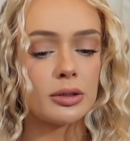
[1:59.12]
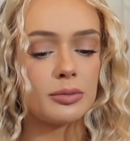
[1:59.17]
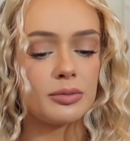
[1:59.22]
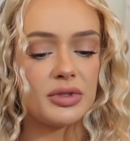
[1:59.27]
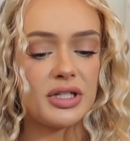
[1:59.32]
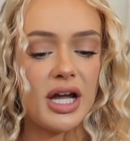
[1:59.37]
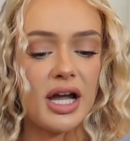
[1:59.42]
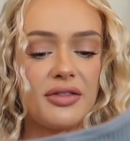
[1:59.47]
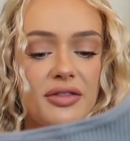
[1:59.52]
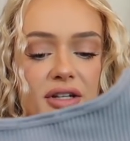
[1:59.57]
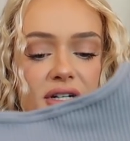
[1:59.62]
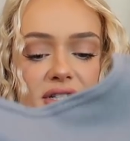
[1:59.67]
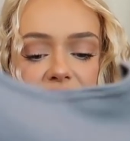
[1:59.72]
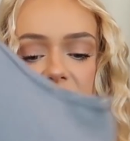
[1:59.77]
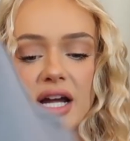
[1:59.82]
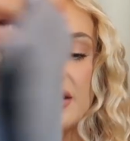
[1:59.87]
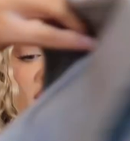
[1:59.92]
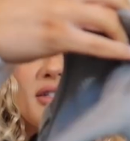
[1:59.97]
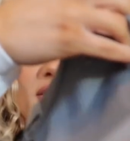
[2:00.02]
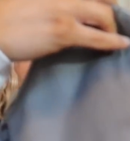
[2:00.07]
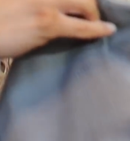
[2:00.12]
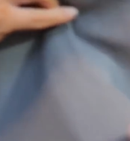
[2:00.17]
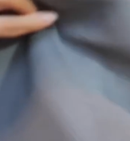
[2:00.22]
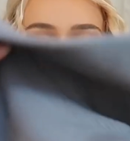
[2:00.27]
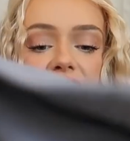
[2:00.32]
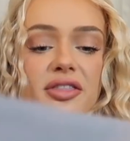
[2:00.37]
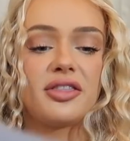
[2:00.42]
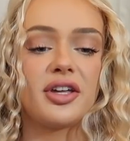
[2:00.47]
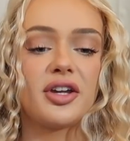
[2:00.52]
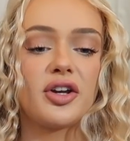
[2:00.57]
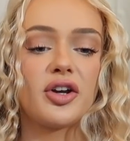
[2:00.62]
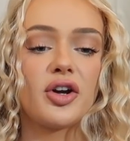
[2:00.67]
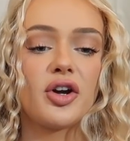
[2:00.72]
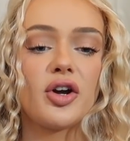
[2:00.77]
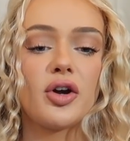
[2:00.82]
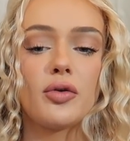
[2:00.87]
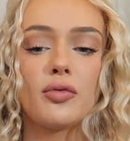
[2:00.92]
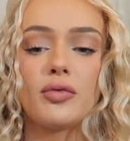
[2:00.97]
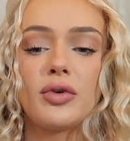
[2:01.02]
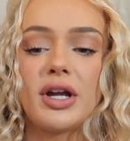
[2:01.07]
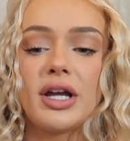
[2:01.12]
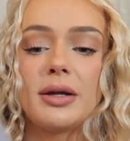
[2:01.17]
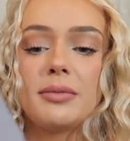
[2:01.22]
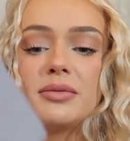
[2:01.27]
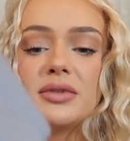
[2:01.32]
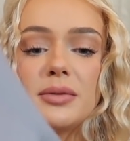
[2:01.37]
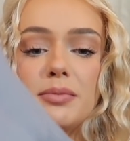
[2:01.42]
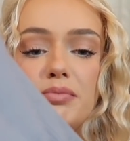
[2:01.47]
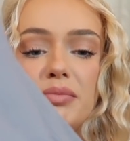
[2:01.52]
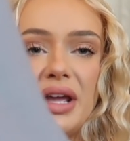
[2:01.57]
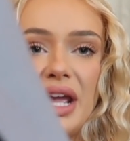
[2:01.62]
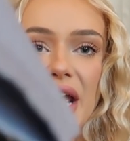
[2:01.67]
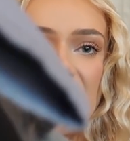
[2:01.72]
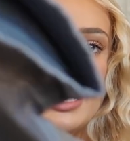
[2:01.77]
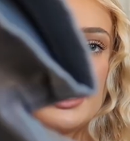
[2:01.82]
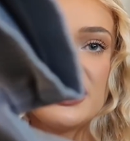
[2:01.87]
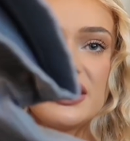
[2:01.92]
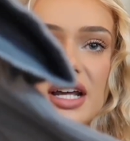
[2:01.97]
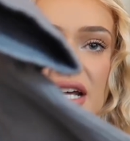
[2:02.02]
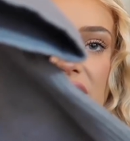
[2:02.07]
Yeah, and then it's got this like thicker ribbed band